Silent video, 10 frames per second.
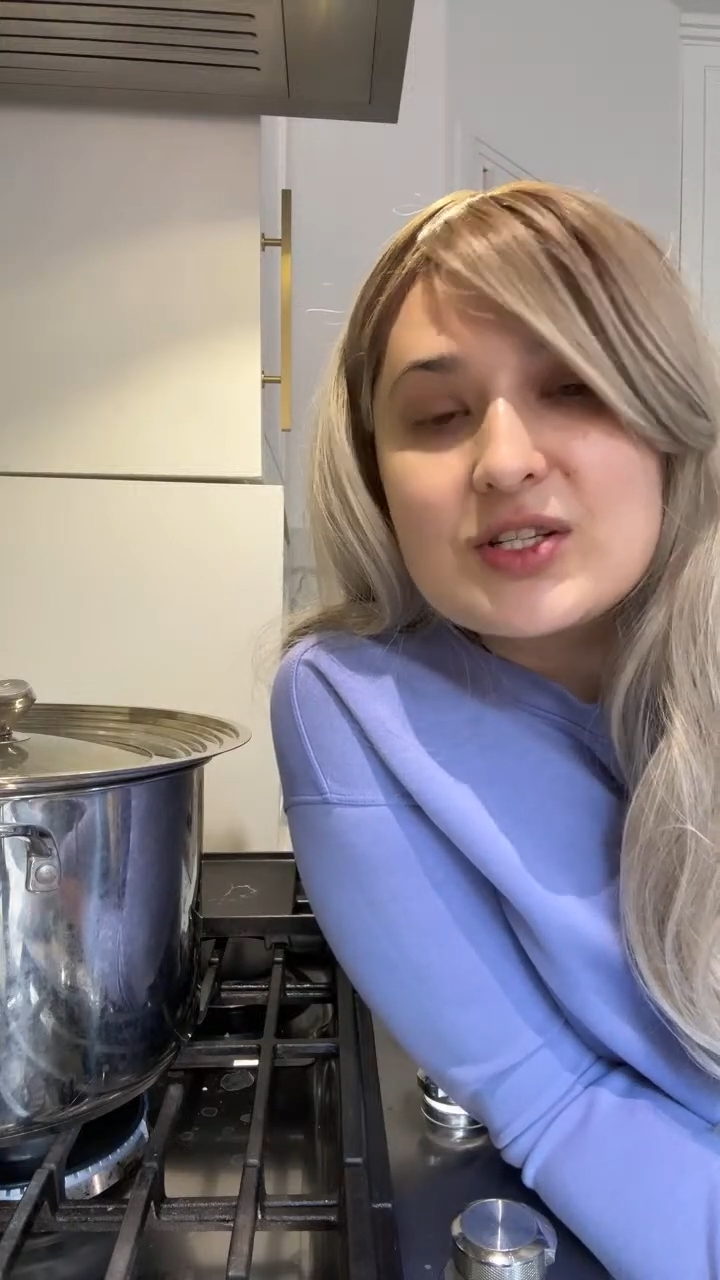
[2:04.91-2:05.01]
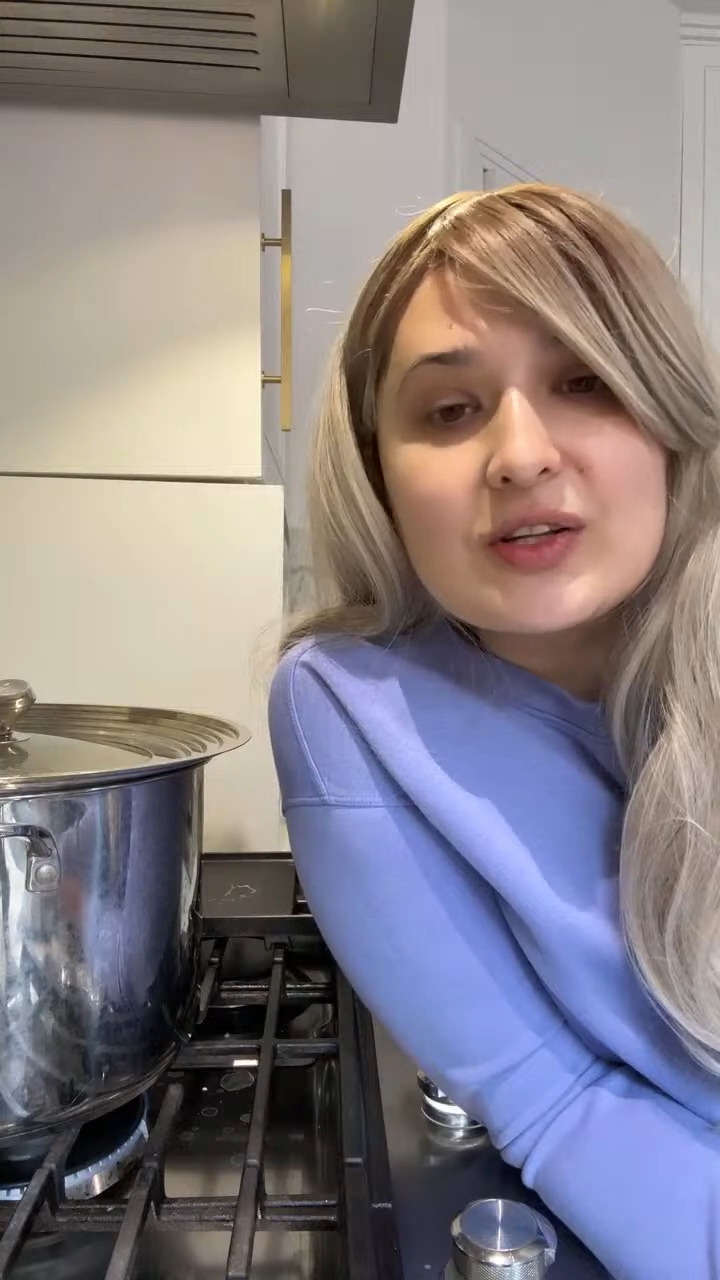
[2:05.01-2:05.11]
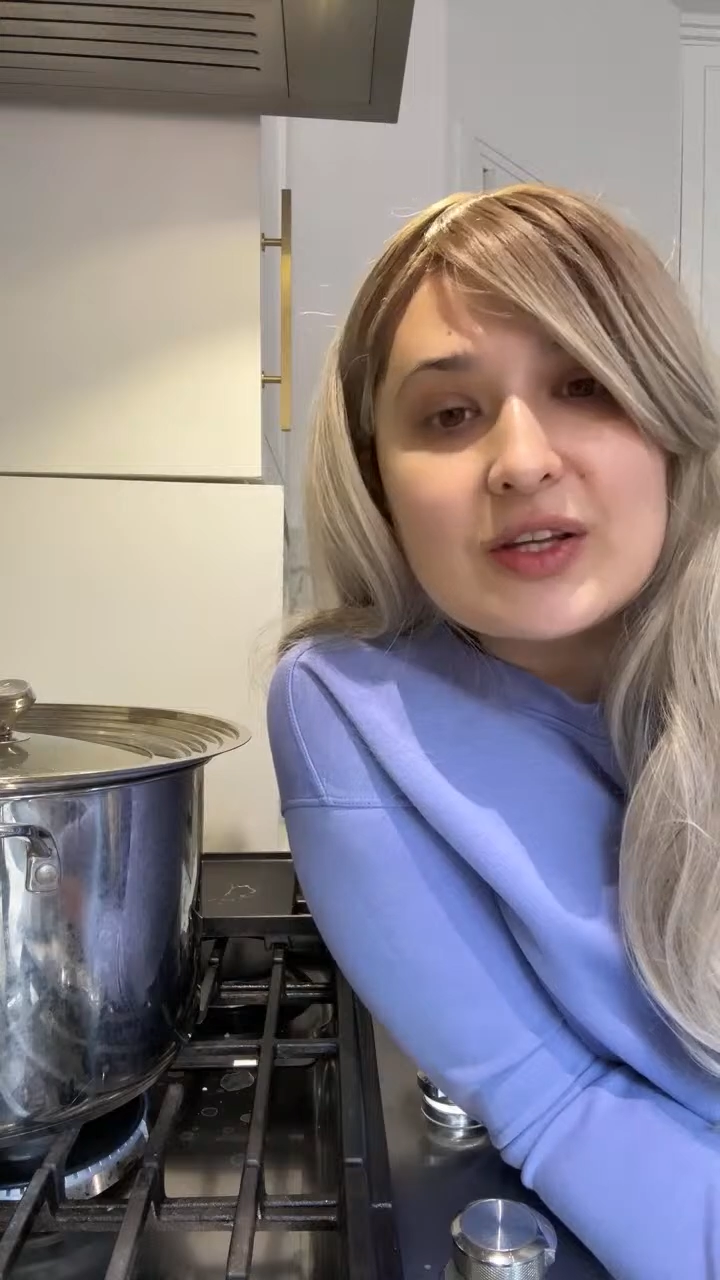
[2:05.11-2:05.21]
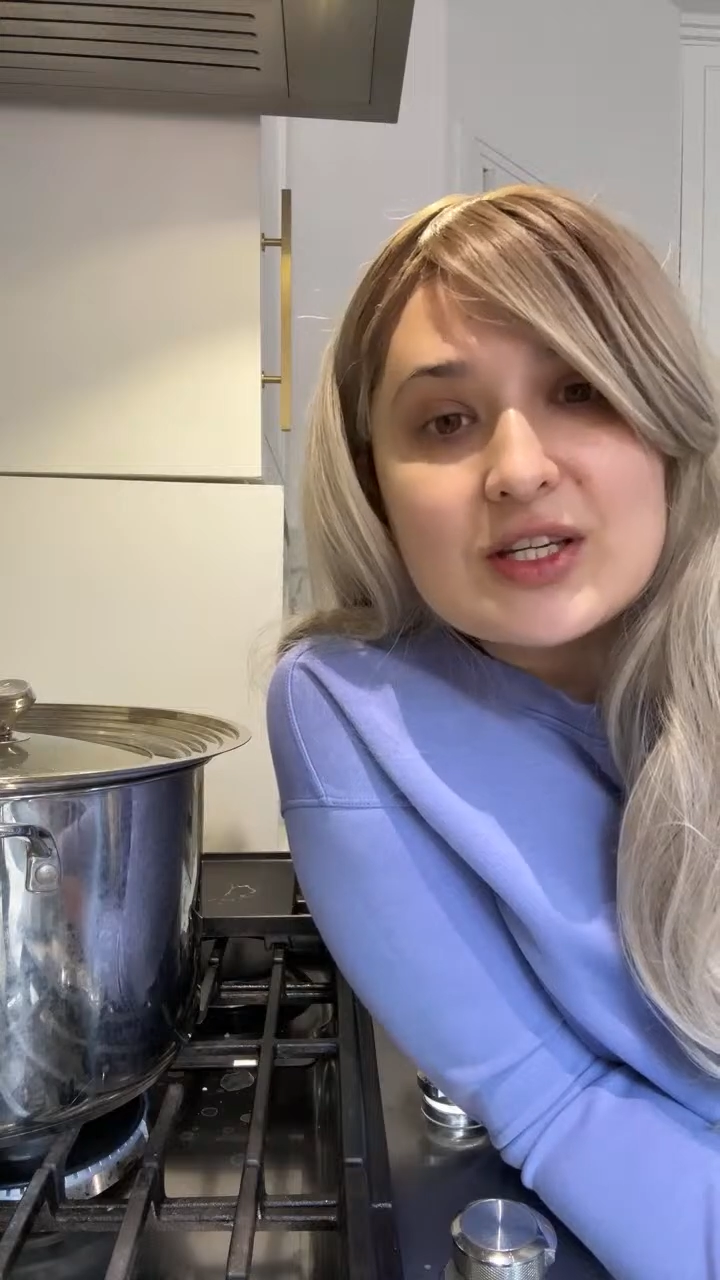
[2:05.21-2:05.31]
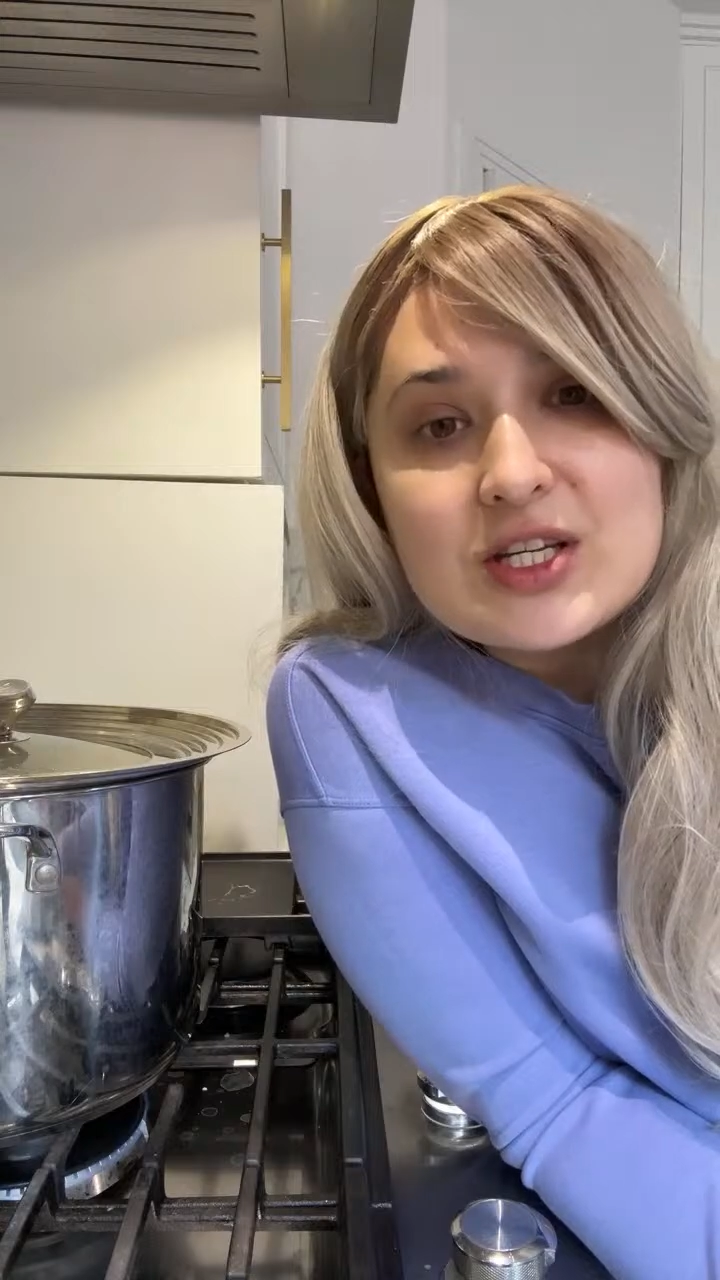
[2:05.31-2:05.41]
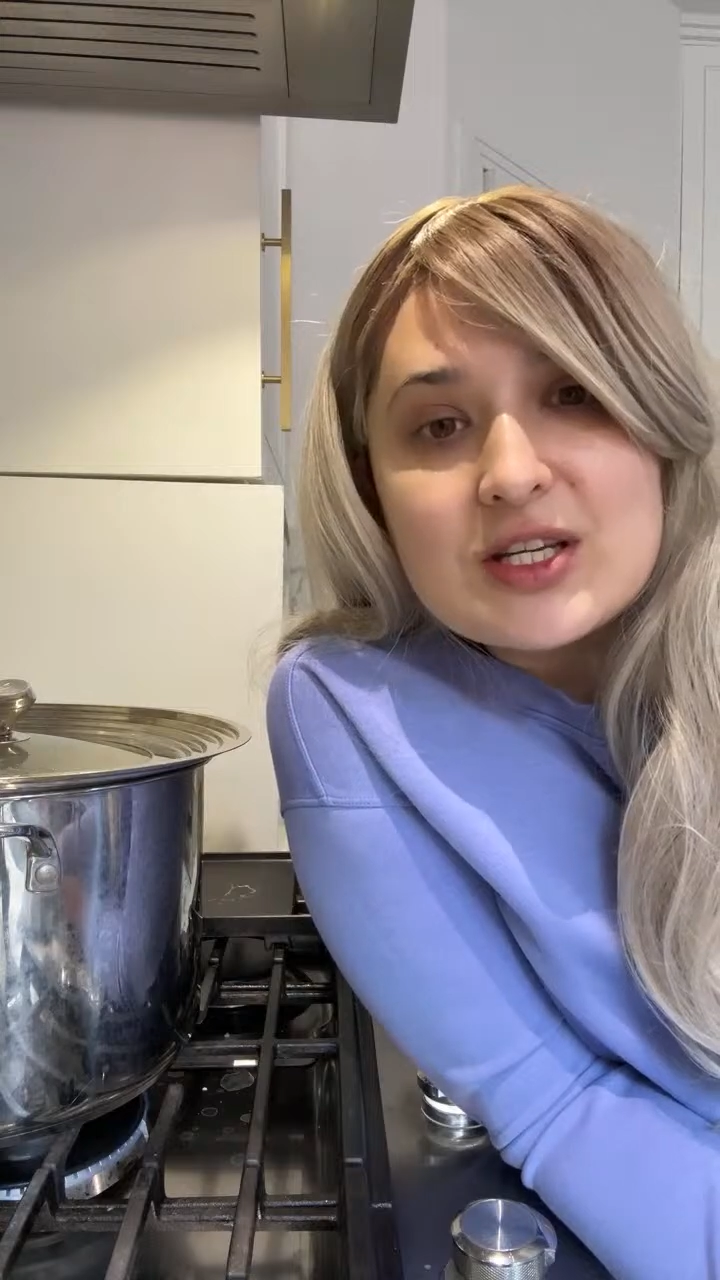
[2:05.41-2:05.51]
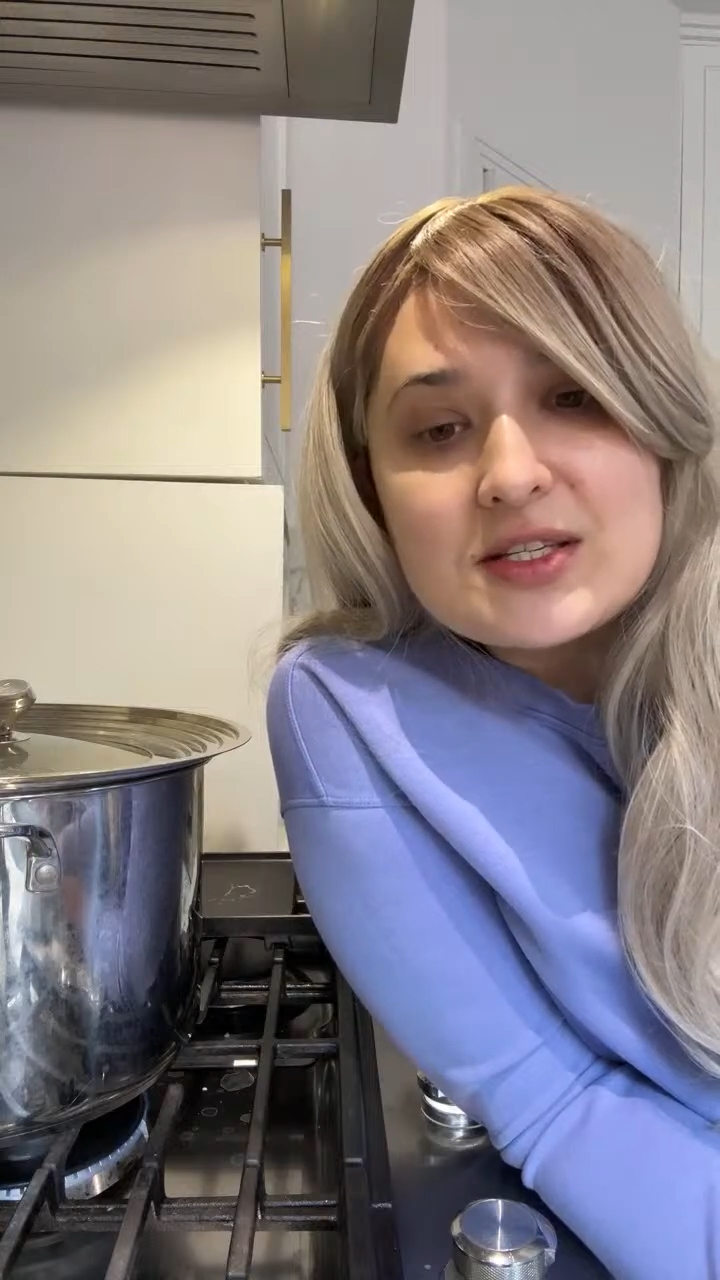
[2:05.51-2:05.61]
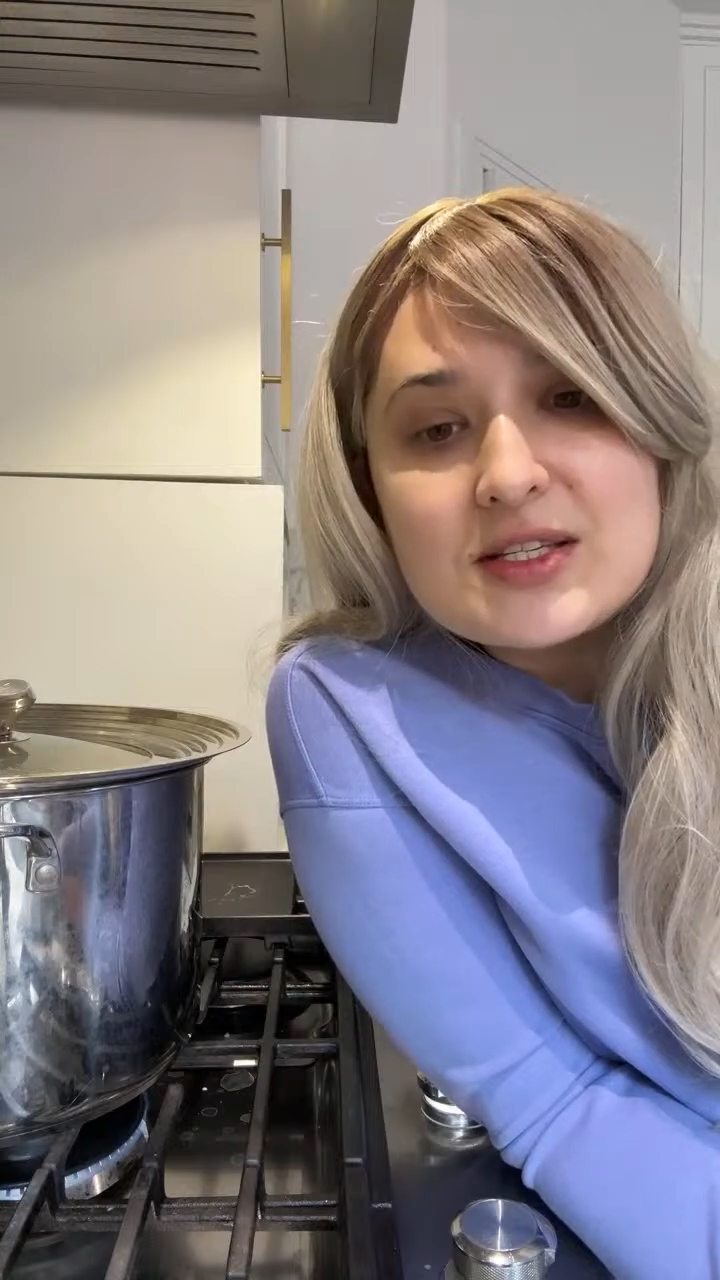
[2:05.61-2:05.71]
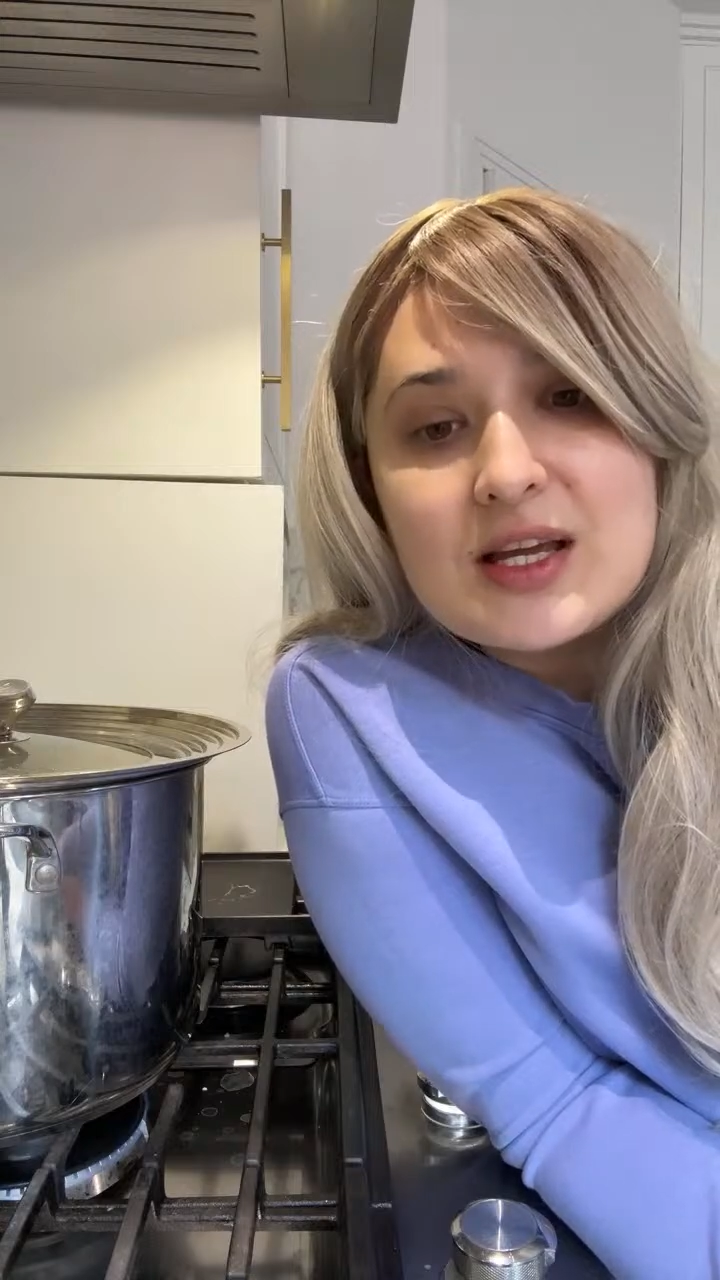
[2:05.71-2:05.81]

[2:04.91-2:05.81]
delicious.